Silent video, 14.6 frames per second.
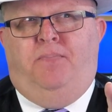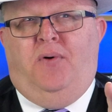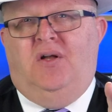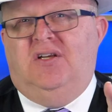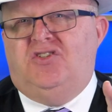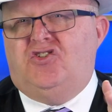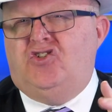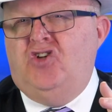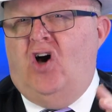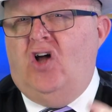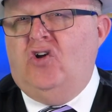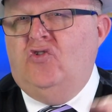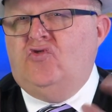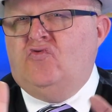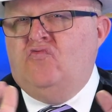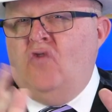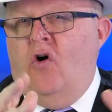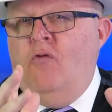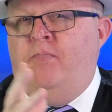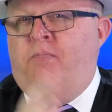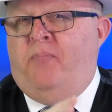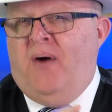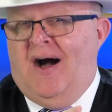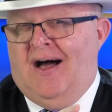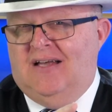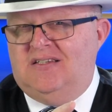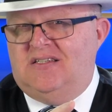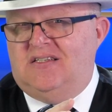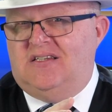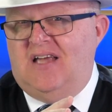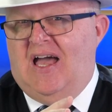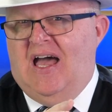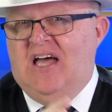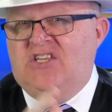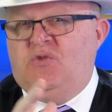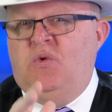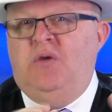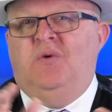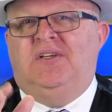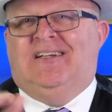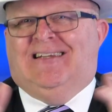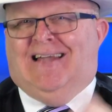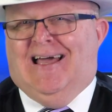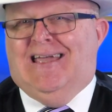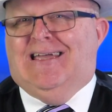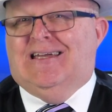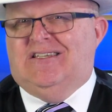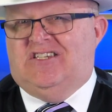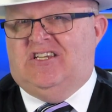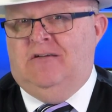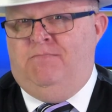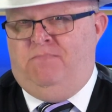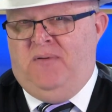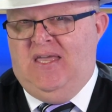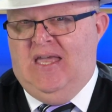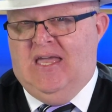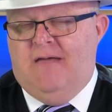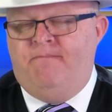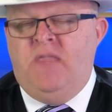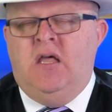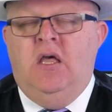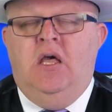but it's not as robust as we would like it to be.